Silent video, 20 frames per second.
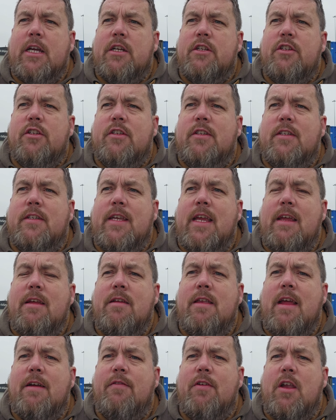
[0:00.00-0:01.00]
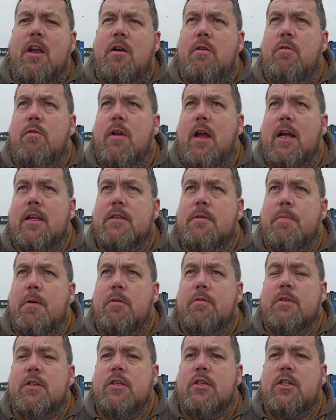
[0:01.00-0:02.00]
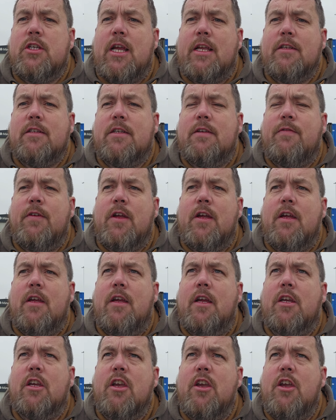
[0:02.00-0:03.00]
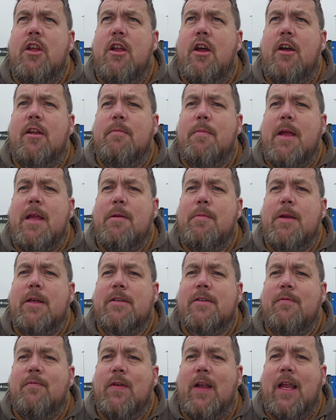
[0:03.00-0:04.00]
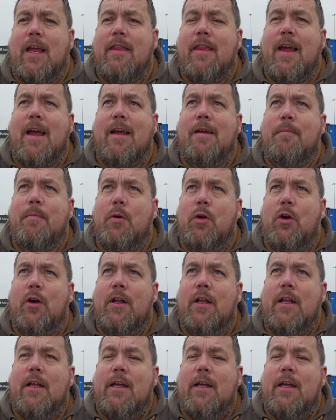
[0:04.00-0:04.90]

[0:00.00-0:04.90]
just to see you never know i suppose there's a chance of a, a gurnard maybe or something like that but